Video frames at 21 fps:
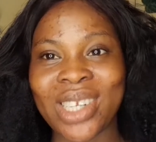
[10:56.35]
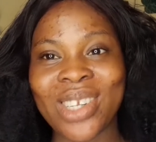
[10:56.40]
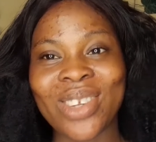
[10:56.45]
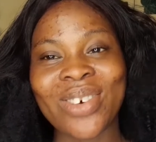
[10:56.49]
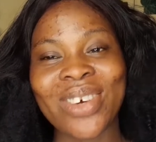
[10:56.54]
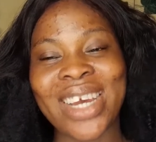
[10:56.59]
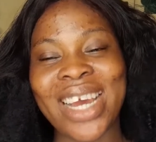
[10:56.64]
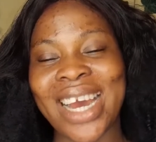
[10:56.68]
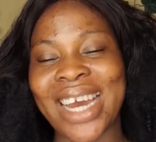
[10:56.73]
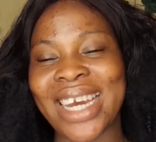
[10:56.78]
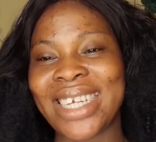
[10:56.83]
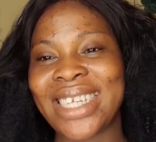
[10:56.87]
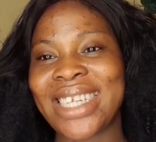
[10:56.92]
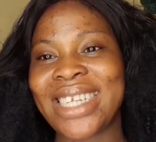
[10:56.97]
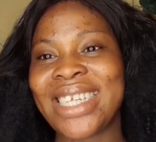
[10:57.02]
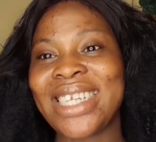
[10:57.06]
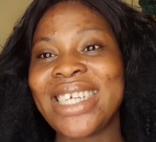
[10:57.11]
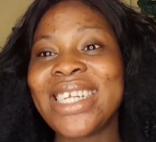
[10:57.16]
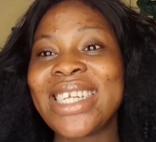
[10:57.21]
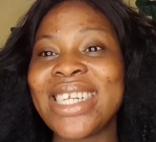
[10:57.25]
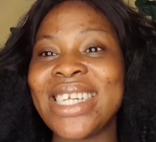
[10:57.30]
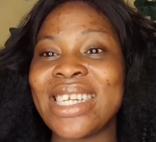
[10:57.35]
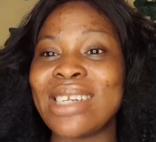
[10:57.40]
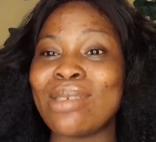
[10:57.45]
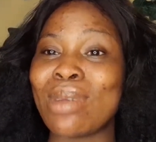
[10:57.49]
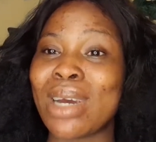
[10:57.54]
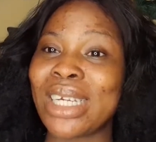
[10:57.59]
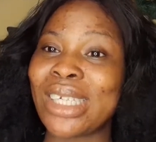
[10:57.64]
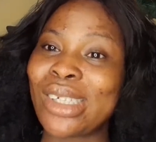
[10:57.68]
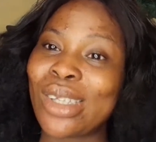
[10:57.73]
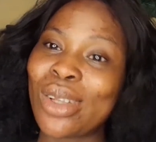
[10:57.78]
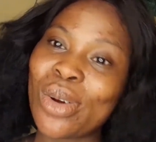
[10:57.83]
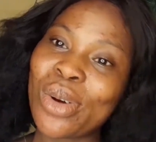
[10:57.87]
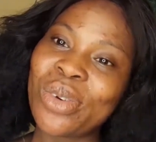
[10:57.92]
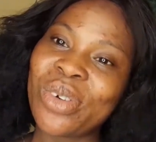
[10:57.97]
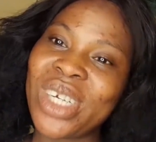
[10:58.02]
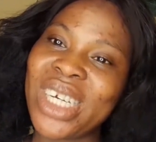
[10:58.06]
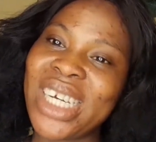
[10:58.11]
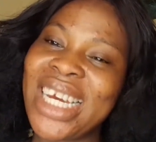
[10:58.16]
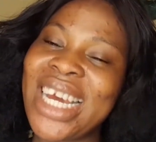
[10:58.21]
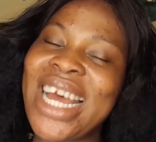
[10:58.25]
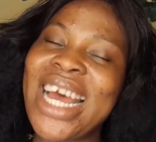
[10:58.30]
So guys, this is my
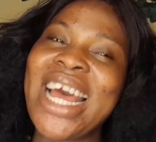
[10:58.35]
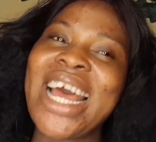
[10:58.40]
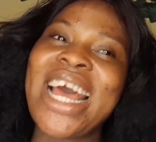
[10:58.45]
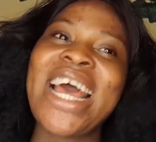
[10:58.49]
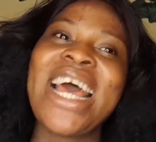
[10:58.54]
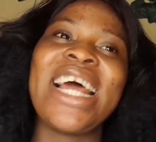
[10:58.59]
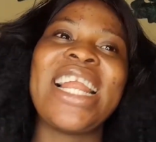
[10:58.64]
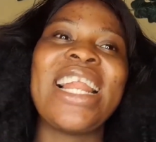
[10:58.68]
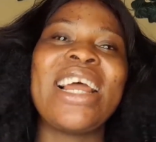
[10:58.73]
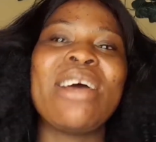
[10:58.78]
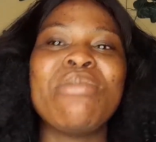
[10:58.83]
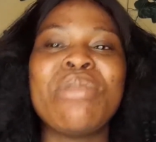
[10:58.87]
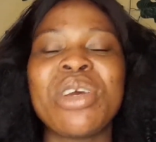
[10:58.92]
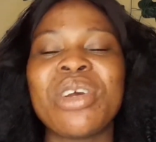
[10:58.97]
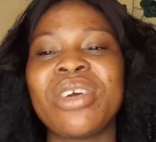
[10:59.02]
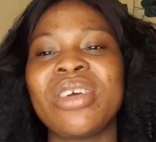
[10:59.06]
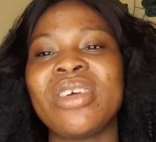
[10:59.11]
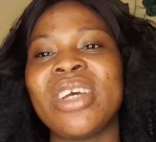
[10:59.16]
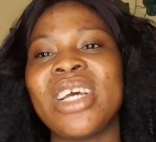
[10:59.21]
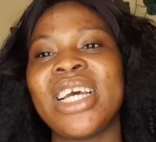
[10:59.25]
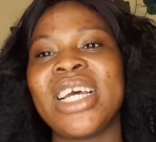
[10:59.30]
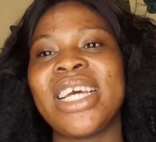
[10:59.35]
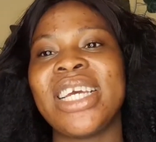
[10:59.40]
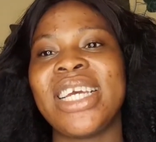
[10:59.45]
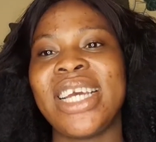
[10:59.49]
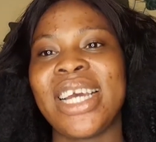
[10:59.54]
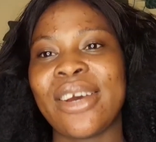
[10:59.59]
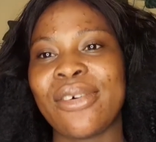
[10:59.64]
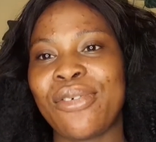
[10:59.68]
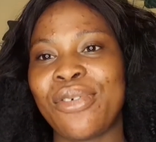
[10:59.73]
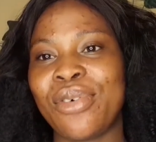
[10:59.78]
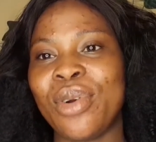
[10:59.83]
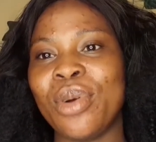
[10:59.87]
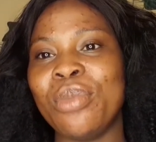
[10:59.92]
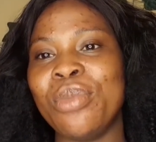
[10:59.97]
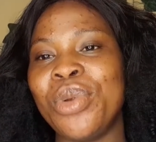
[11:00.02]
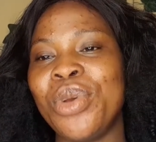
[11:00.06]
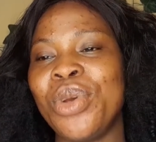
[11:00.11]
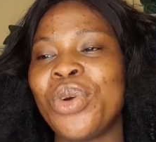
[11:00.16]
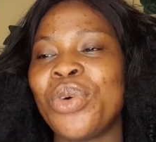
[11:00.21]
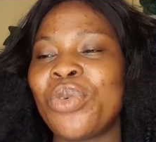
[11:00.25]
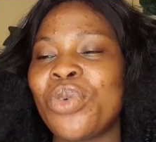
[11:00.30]
story. Let me hear from
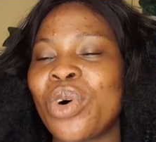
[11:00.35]
you.